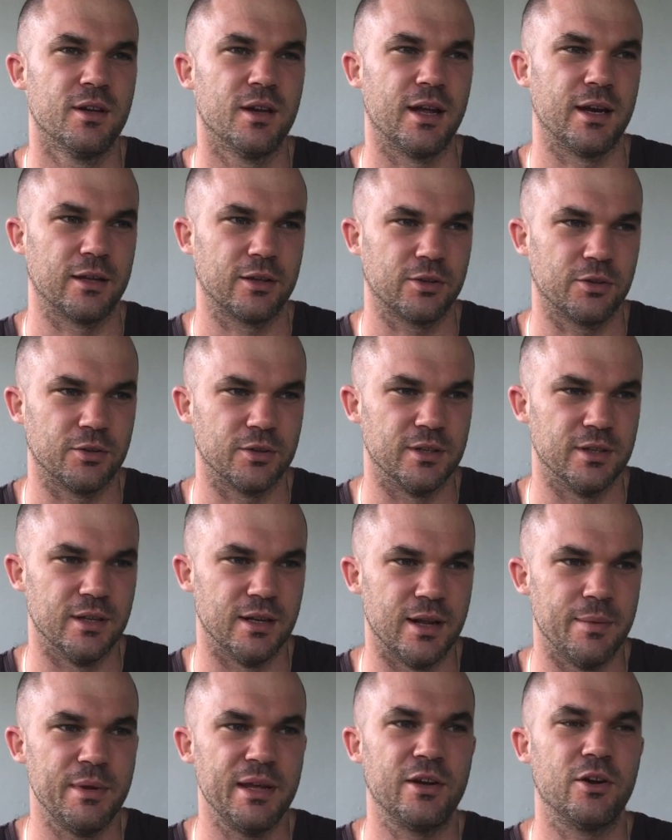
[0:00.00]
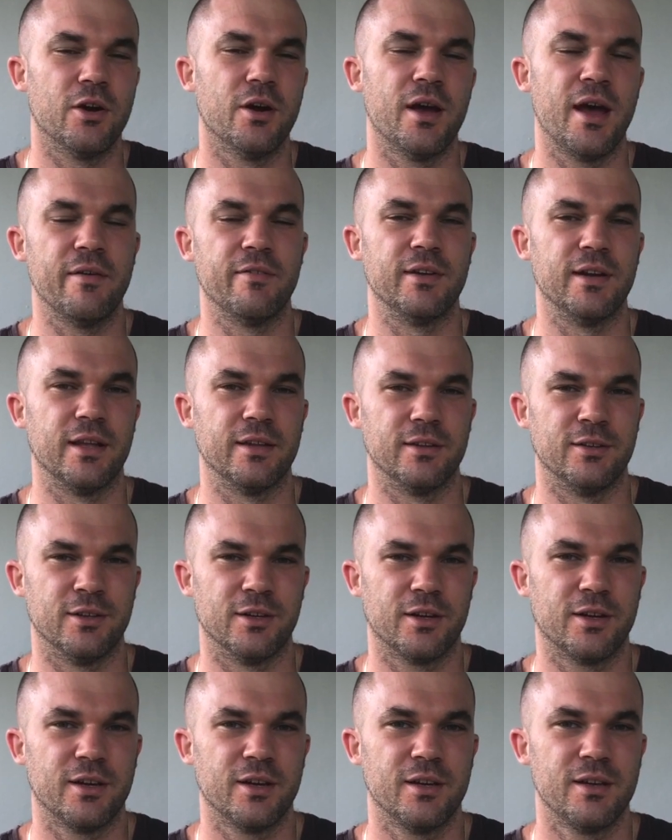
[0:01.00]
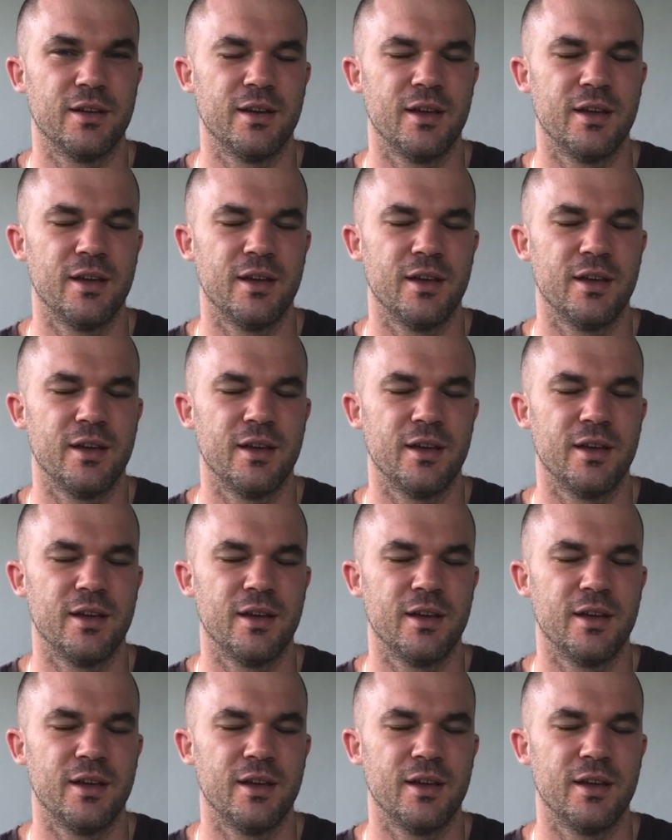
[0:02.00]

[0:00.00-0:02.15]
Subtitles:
And I thought, let me go have another look.